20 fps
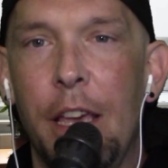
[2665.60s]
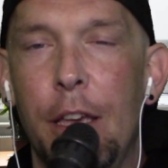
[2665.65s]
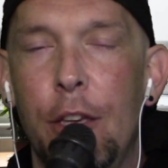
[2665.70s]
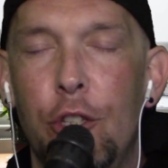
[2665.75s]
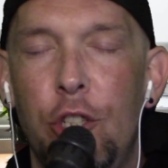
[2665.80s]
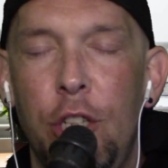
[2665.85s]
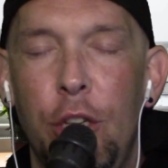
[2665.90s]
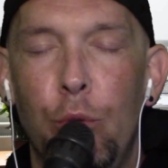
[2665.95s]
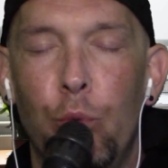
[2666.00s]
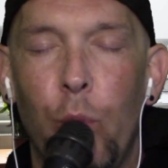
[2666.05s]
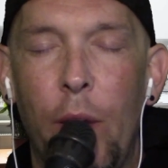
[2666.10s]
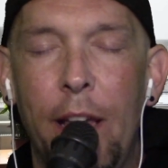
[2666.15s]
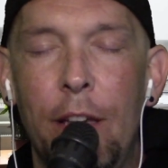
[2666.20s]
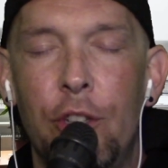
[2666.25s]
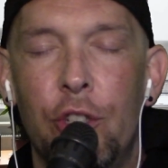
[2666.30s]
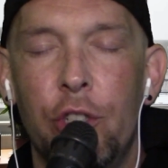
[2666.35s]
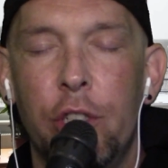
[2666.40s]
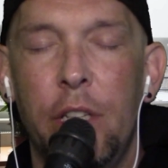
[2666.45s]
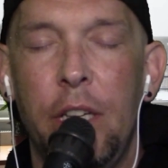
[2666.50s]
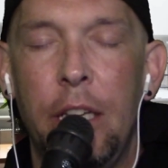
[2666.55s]
She
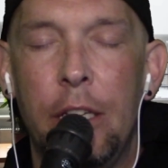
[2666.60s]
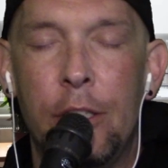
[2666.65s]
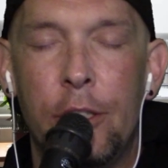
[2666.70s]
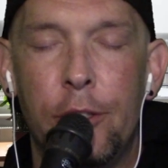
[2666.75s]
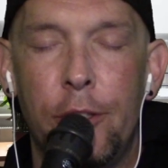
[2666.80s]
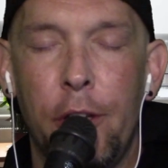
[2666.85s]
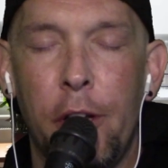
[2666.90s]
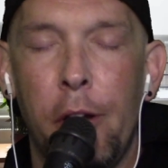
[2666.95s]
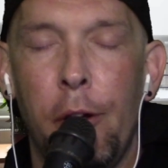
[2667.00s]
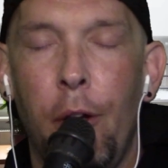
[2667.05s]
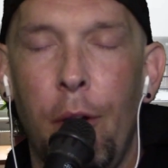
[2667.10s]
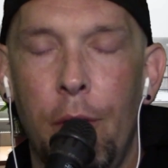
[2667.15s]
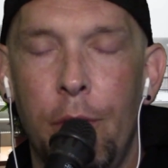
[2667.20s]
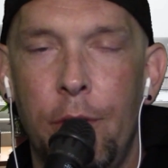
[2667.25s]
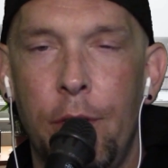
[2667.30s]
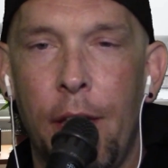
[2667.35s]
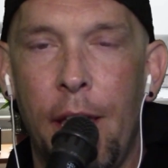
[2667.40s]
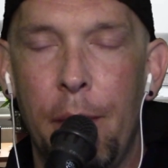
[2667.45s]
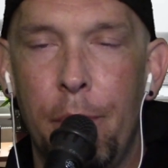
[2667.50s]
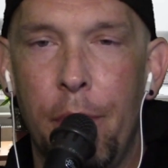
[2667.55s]
racially
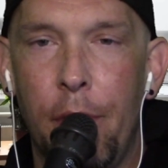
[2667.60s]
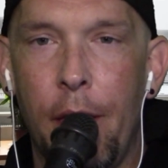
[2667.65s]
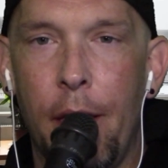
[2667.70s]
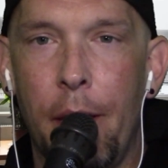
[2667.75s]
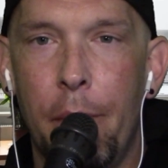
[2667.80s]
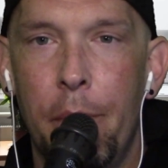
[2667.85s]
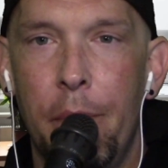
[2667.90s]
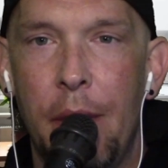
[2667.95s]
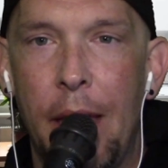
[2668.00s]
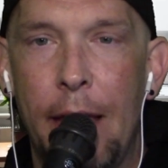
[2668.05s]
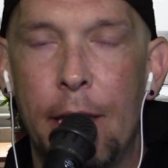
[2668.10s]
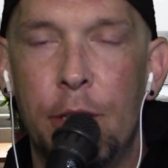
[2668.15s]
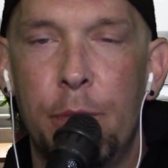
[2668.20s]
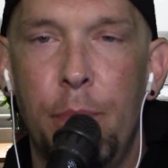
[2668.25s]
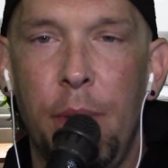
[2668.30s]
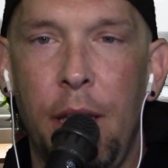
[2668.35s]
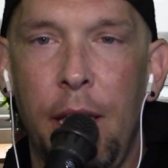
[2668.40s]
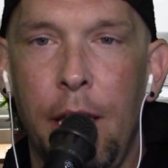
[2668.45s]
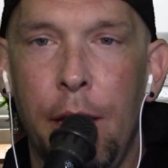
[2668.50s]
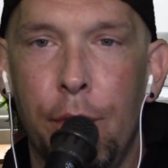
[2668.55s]
stereotyped them as
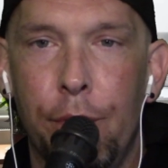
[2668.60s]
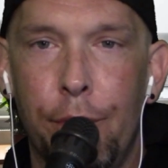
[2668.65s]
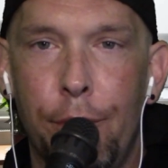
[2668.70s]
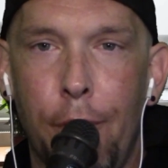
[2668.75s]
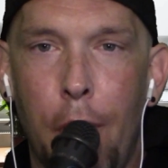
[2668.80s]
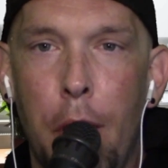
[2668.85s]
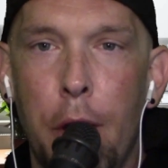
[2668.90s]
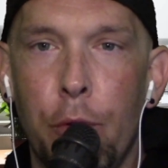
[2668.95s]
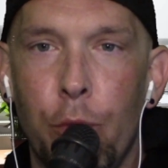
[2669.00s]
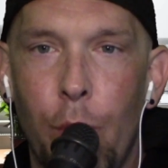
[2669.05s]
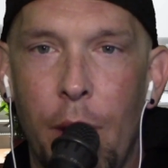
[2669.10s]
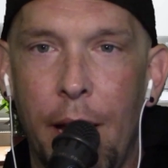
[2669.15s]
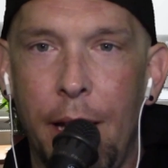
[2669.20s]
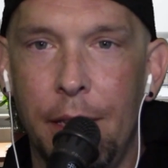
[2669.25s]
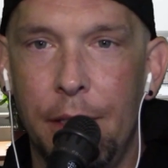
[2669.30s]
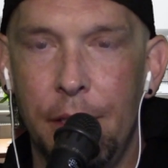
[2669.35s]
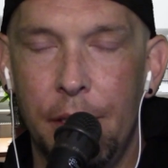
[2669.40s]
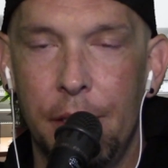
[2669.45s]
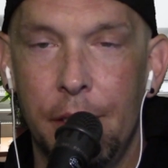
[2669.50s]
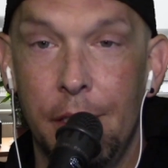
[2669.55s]
being far
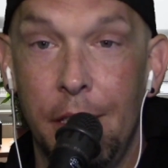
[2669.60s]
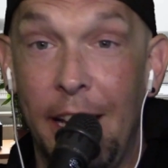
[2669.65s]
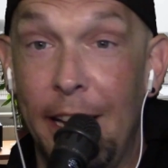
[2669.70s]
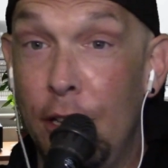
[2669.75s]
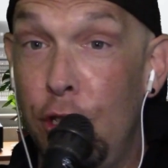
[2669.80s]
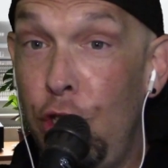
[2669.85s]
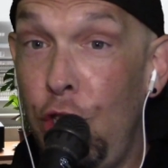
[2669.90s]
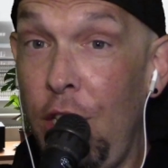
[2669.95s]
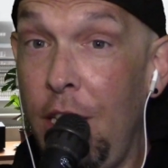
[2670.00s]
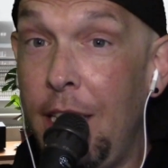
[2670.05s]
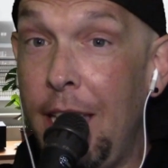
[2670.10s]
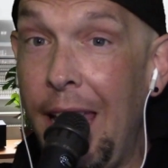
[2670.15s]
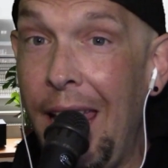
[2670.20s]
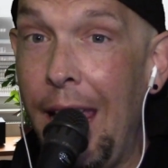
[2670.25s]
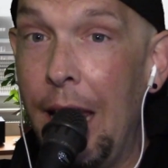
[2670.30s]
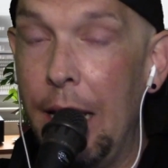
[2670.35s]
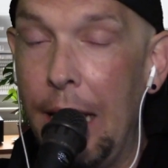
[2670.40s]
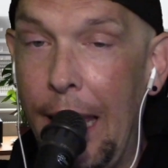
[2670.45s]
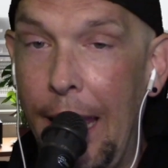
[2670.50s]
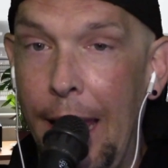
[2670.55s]
right. And she
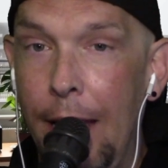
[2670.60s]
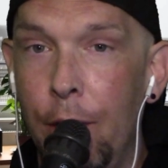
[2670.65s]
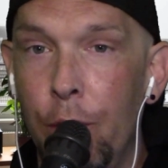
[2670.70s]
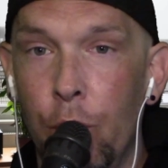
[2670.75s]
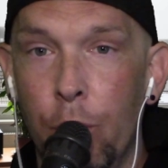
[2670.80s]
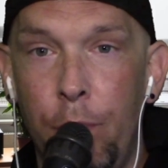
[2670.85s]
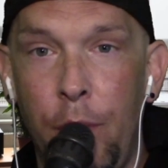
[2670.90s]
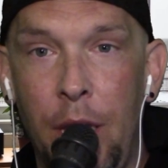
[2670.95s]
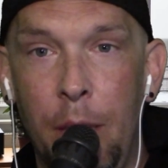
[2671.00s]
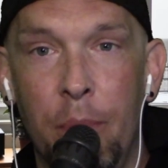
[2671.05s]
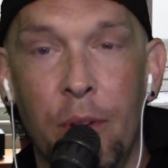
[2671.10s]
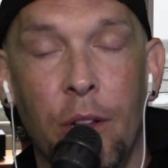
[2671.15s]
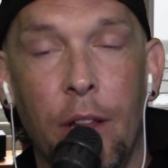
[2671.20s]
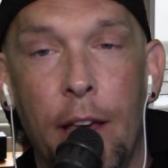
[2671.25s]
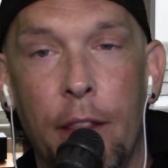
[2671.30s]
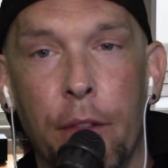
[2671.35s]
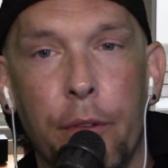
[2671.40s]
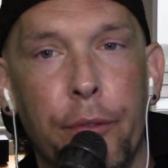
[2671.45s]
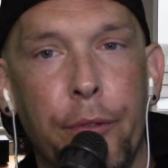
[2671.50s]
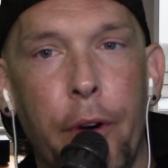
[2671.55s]
can't handle people
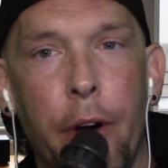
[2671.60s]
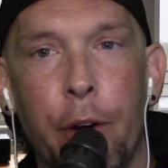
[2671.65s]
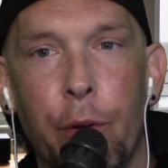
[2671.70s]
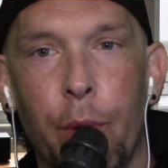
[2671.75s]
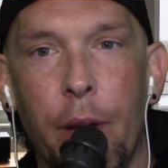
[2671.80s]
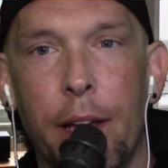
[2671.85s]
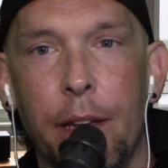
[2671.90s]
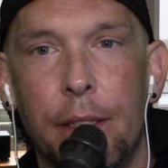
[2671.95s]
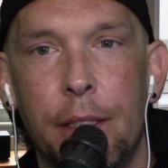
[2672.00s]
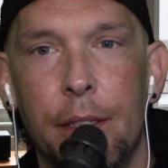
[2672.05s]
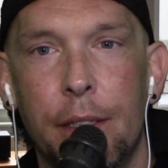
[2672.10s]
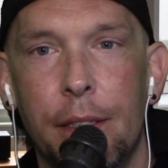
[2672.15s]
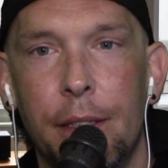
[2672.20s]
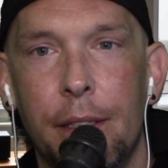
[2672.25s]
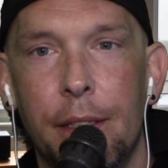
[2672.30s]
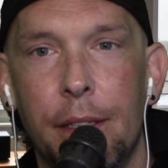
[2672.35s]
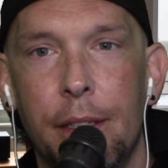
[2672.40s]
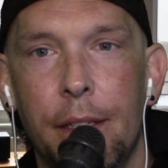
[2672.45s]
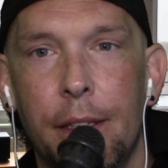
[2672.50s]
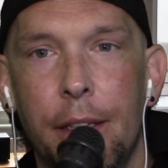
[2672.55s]
on the far right,
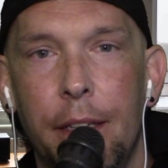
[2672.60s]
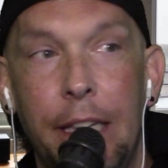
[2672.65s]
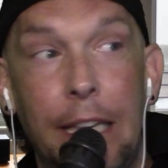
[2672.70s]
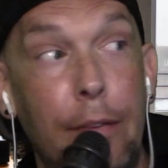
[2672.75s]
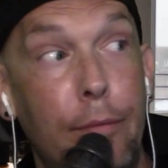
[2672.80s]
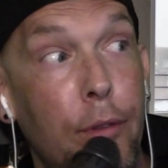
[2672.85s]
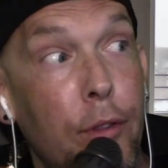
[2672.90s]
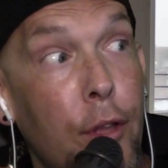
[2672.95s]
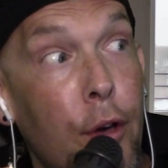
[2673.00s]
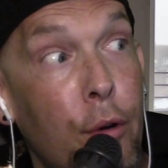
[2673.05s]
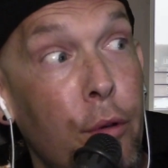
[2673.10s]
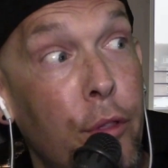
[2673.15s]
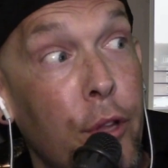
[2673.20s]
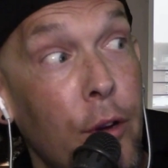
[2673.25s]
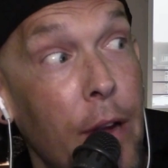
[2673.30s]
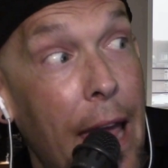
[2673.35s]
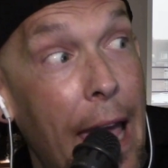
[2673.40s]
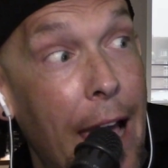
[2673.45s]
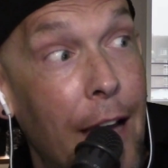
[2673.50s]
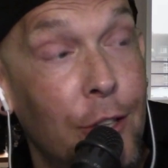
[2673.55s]
even though
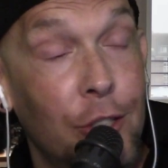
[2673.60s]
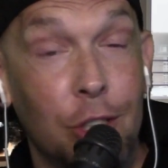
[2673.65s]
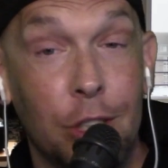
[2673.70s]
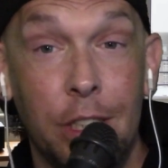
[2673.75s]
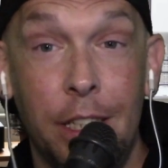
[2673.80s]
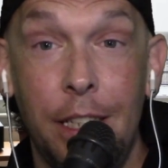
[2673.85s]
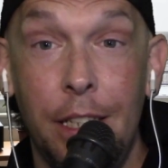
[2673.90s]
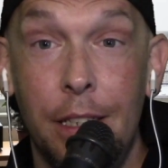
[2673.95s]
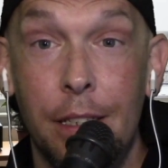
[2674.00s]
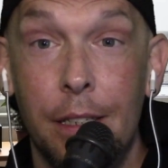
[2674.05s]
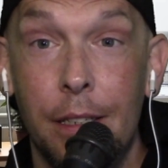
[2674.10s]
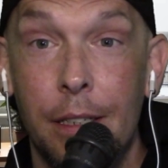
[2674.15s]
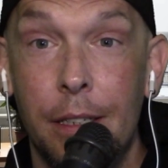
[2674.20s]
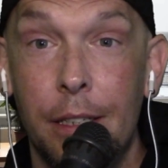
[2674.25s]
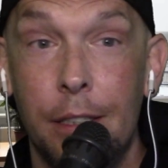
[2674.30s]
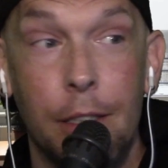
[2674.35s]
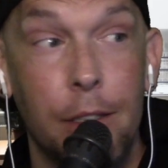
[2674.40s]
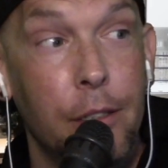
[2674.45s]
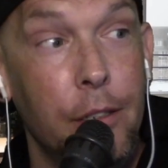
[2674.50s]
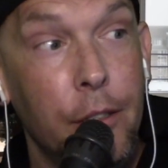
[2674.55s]
they're actually,
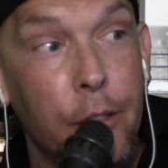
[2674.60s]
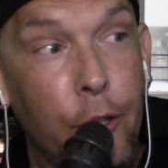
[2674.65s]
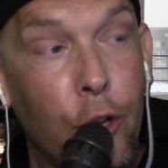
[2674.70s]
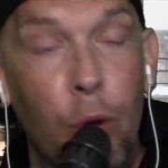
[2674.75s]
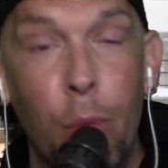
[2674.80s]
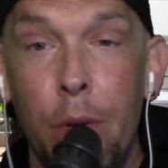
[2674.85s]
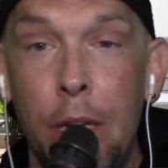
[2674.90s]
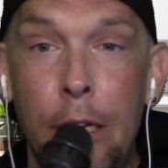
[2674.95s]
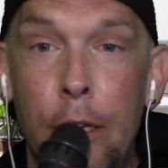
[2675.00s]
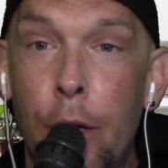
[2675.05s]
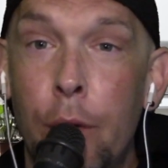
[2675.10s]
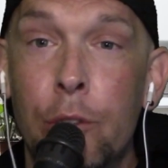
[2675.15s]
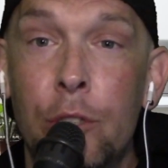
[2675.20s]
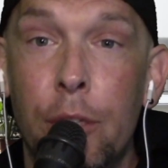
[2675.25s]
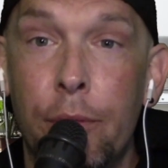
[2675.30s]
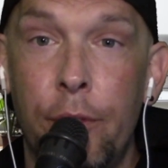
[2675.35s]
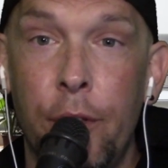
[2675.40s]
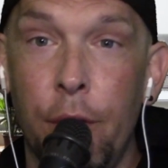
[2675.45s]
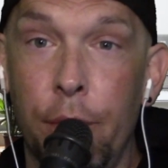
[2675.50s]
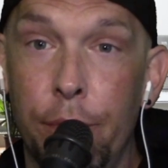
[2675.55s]
nobody knows
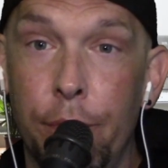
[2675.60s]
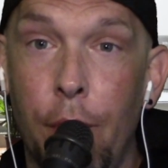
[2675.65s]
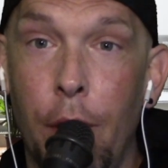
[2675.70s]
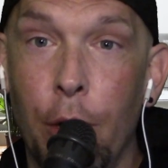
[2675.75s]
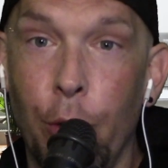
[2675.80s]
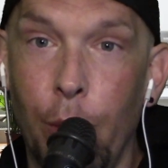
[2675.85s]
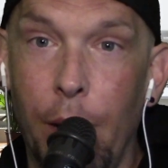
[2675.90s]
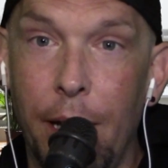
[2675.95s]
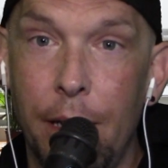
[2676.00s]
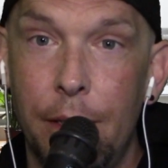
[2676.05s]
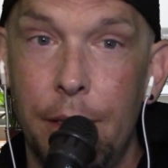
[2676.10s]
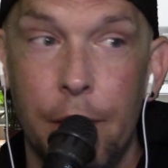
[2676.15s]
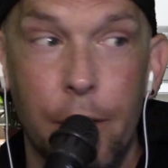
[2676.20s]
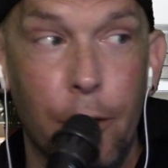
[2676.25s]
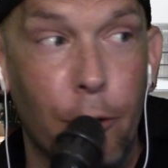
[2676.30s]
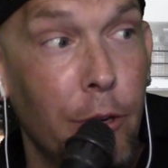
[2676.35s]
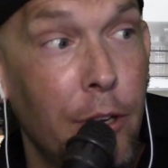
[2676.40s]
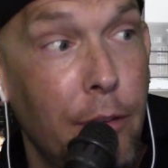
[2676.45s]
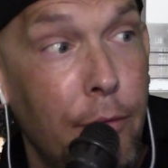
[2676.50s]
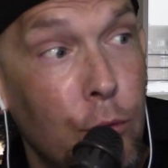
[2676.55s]
if they're far right
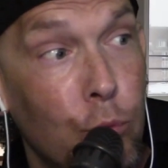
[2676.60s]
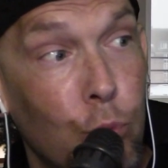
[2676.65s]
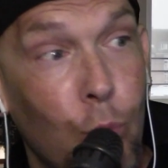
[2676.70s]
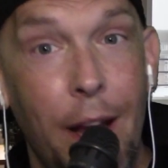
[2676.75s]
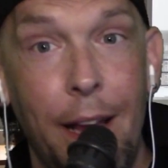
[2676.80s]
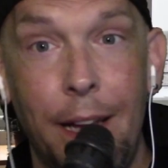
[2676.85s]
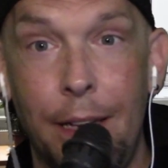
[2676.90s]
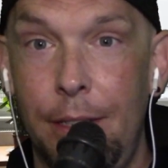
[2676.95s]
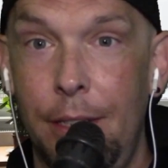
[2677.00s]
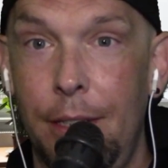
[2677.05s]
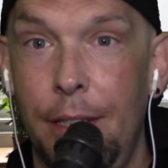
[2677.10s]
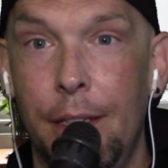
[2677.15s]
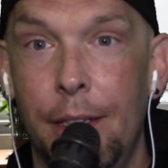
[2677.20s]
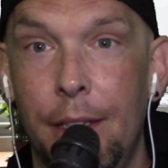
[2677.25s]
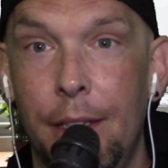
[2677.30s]
or even right.